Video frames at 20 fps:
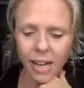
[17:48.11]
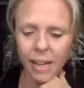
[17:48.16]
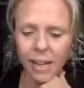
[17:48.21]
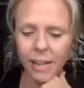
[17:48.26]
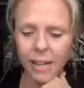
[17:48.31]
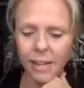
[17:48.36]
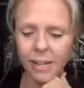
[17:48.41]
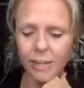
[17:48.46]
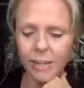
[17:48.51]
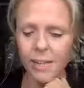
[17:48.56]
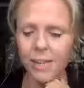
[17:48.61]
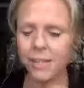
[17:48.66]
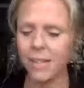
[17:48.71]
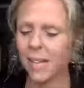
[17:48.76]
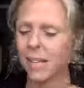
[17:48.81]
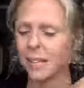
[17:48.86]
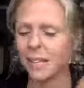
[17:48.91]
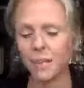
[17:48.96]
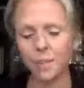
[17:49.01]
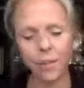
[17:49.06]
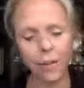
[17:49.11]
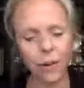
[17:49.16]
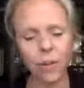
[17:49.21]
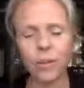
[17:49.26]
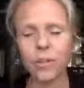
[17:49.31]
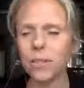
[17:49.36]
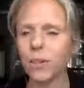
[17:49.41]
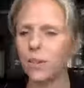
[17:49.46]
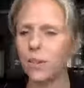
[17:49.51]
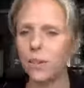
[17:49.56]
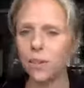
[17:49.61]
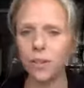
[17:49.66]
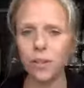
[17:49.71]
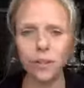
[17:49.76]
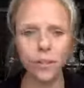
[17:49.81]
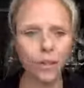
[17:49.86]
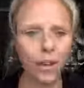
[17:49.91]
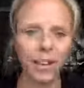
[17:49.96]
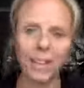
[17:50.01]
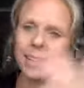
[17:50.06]
Um, it takes the focus on
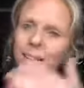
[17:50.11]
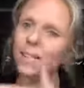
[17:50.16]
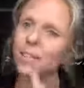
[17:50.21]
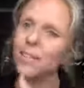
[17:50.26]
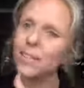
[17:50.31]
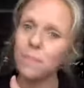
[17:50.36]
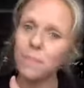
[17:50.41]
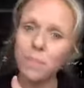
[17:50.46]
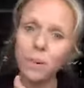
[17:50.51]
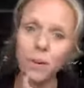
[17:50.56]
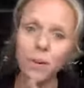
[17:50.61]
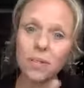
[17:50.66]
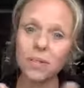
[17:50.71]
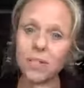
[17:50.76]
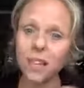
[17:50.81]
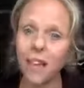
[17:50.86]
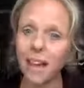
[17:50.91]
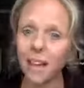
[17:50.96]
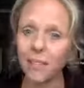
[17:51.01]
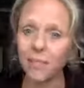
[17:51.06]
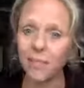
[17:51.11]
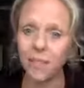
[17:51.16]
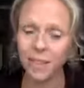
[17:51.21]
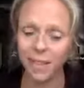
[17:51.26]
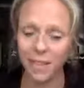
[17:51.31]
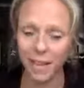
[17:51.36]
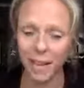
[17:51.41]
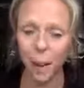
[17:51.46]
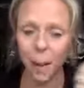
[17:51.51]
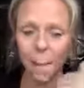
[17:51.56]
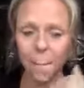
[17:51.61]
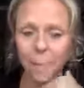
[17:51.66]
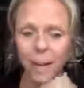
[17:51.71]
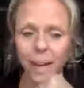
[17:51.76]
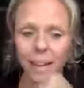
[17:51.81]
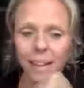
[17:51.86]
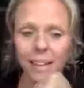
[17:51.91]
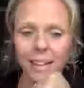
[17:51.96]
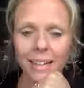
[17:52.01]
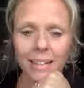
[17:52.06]
you and it just puts everything
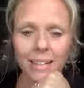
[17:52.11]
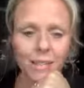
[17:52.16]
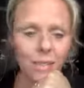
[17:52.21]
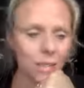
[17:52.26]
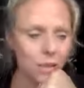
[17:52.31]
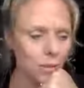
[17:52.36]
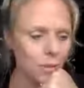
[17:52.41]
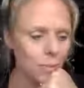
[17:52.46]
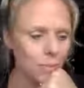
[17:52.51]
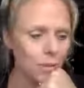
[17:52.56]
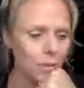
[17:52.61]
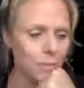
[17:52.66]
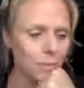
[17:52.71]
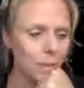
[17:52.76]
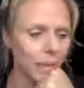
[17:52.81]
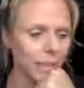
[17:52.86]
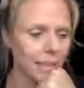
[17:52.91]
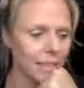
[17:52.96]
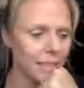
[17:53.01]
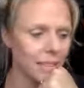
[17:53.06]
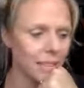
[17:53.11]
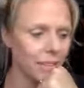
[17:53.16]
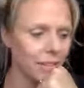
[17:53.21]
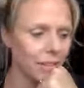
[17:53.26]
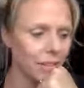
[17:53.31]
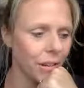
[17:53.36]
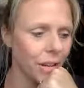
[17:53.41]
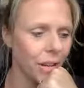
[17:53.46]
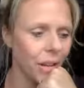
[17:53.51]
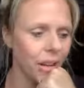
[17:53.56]
back into perspective.